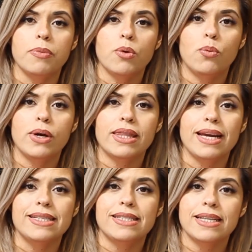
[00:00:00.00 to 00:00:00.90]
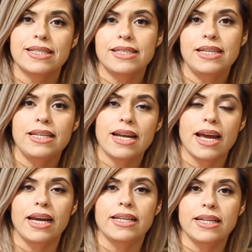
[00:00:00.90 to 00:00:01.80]
with a
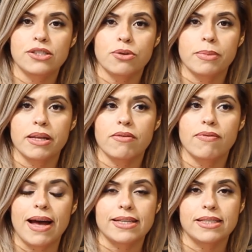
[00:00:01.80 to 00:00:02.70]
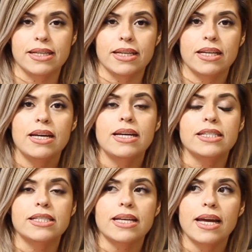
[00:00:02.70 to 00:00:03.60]
16-8 intermittent fasting. It
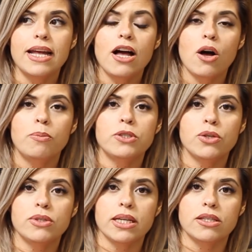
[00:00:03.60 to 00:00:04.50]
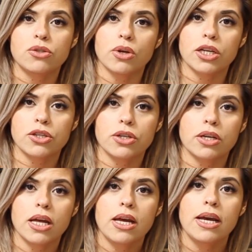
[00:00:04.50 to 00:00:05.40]
just kind of helps you stay
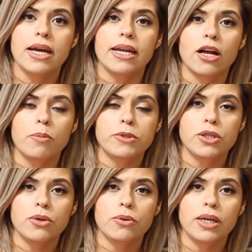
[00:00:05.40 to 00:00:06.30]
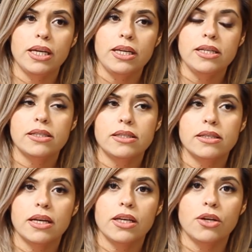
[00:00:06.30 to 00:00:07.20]
structured. It helps you
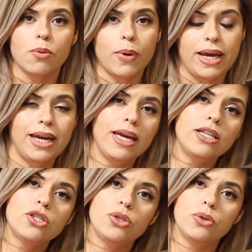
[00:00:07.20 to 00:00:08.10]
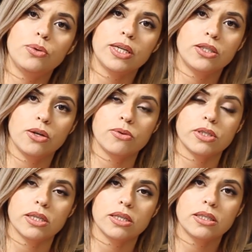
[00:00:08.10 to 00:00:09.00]
ease your way into
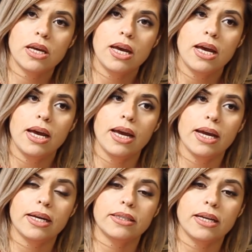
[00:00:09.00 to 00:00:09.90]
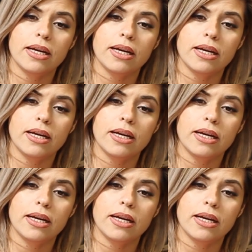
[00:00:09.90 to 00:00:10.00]
ketosis and